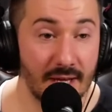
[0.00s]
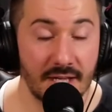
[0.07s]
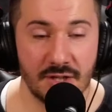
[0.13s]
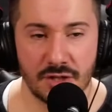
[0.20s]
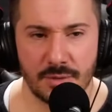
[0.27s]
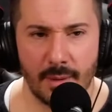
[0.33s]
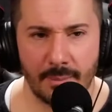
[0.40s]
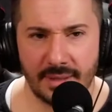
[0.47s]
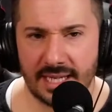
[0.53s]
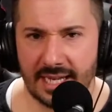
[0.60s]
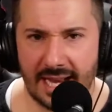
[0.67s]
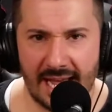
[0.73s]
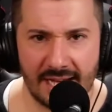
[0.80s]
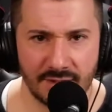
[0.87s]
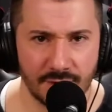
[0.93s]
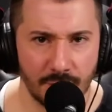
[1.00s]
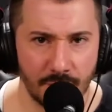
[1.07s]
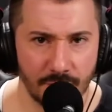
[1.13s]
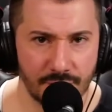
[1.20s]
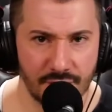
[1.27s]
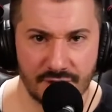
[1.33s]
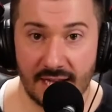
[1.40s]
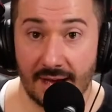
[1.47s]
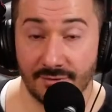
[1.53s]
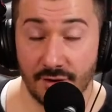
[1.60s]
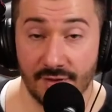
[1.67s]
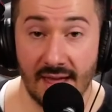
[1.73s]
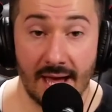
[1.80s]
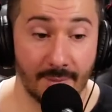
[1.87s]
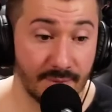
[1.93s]
It's just about being an asshole just after
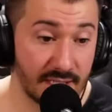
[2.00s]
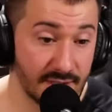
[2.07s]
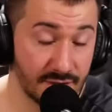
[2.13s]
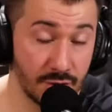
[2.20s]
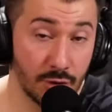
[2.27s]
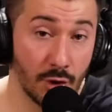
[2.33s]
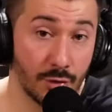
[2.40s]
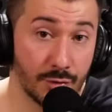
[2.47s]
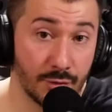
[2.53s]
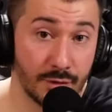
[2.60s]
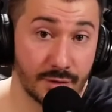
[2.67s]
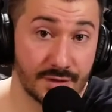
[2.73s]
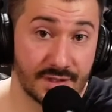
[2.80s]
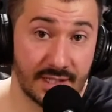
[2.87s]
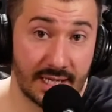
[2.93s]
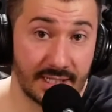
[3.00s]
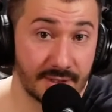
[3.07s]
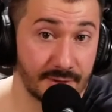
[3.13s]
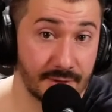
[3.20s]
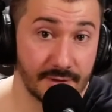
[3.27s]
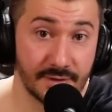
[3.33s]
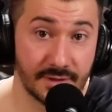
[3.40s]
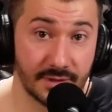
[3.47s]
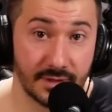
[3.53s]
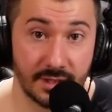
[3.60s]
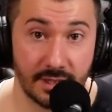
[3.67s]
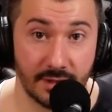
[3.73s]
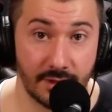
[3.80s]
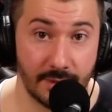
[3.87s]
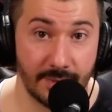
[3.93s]
that, because you go through those cycles, you
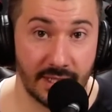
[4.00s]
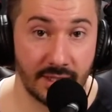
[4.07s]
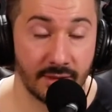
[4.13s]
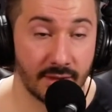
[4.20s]
know what I mean?